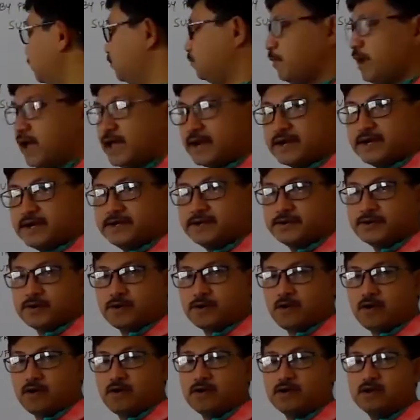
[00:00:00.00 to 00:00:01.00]
or parent
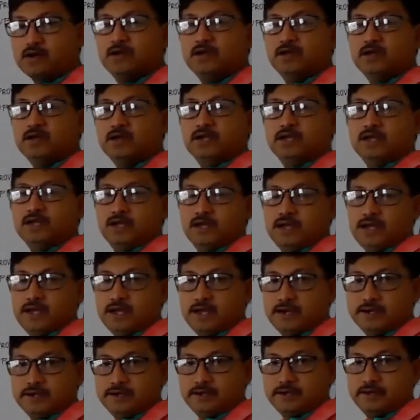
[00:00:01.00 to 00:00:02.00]
rock.
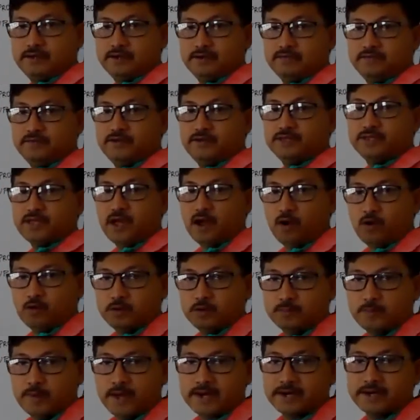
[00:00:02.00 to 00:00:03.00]
And
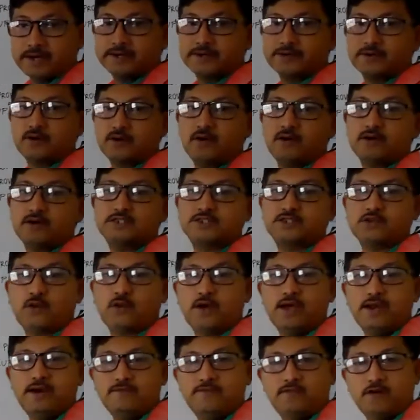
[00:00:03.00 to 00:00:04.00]
without parent rock,
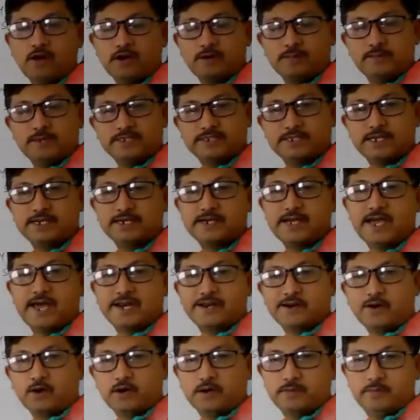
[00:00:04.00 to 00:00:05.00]
soil formation
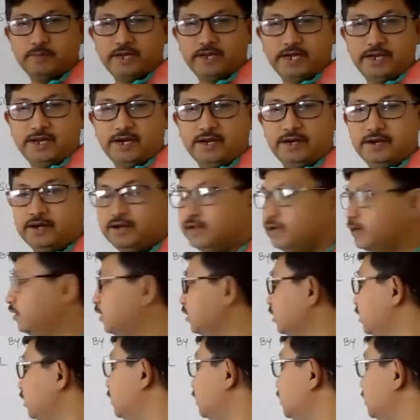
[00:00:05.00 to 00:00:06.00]
cannot begin.
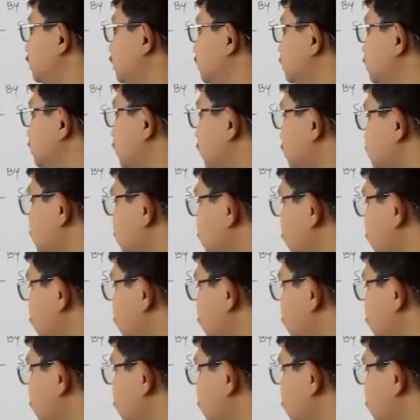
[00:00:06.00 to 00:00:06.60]
The